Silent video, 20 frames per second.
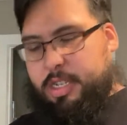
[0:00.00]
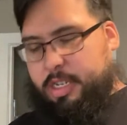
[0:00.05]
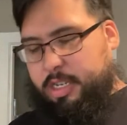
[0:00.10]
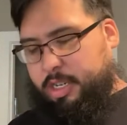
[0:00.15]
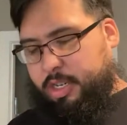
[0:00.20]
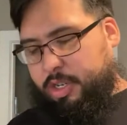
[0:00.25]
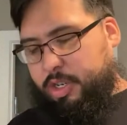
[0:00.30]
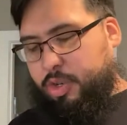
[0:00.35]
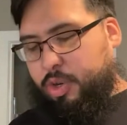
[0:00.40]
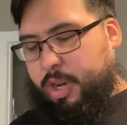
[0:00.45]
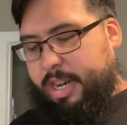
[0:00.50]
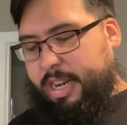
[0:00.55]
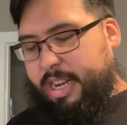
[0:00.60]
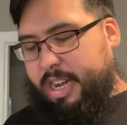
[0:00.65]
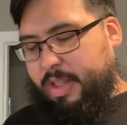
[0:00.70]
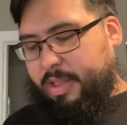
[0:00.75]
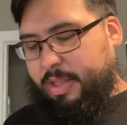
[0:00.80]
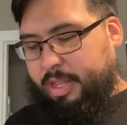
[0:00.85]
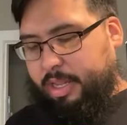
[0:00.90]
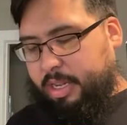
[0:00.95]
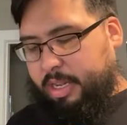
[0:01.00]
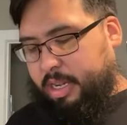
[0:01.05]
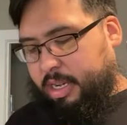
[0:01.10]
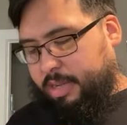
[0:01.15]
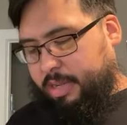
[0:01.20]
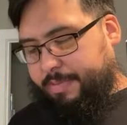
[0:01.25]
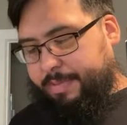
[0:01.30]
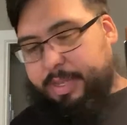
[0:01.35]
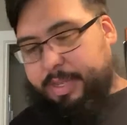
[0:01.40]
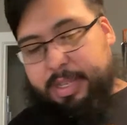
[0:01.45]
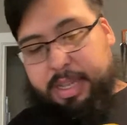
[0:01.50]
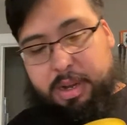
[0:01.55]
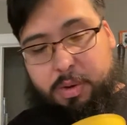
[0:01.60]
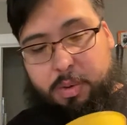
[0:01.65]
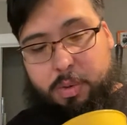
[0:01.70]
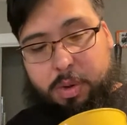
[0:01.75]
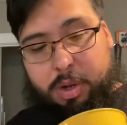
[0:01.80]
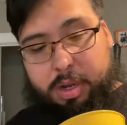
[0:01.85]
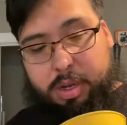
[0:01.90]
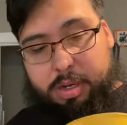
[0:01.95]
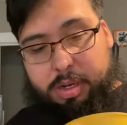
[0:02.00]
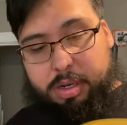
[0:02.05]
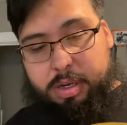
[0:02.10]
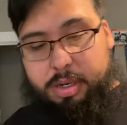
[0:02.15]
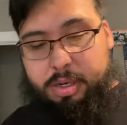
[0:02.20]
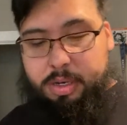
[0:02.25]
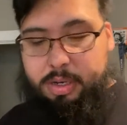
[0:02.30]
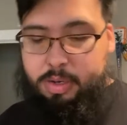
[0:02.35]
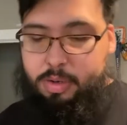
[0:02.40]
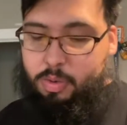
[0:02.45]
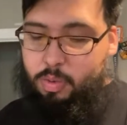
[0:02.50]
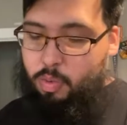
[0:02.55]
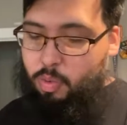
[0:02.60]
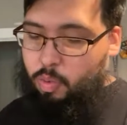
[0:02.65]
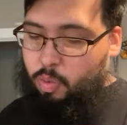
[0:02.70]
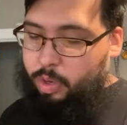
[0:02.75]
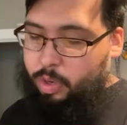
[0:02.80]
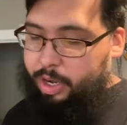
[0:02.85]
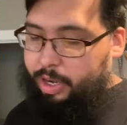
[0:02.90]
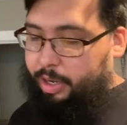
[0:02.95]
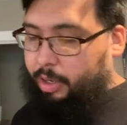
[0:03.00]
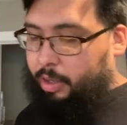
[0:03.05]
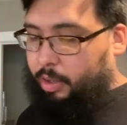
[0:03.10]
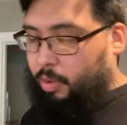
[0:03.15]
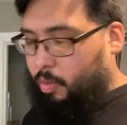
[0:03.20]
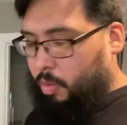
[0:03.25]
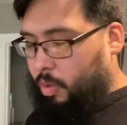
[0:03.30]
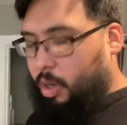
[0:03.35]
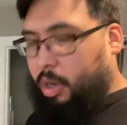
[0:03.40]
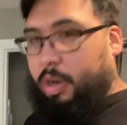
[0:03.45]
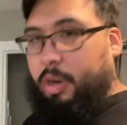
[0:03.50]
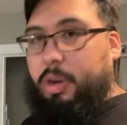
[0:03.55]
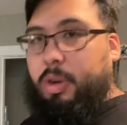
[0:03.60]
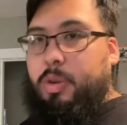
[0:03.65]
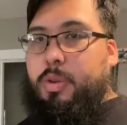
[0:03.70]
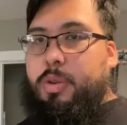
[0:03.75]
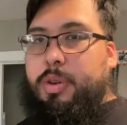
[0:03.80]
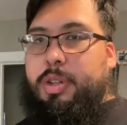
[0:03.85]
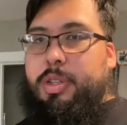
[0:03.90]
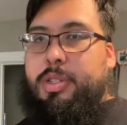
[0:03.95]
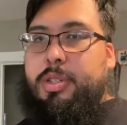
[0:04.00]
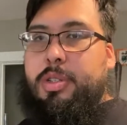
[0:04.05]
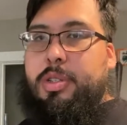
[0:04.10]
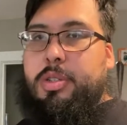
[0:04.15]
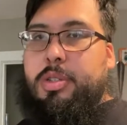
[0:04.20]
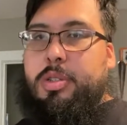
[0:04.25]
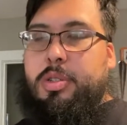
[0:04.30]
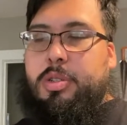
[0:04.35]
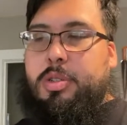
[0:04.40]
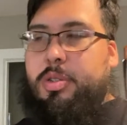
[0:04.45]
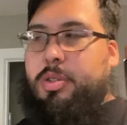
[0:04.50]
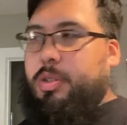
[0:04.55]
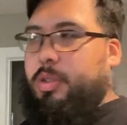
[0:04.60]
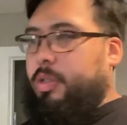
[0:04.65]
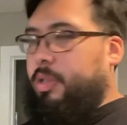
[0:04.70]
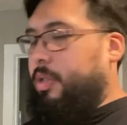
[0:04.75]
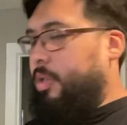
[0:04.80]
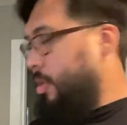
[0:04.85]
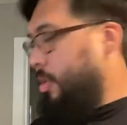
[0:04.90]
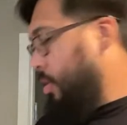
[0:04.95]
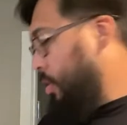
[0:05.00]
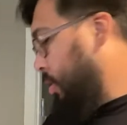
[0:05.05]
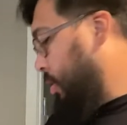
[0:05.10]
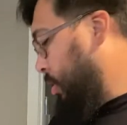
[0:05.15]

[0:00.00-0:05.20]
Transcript: I'm drying out the cup because I don't want regular water going into the carts.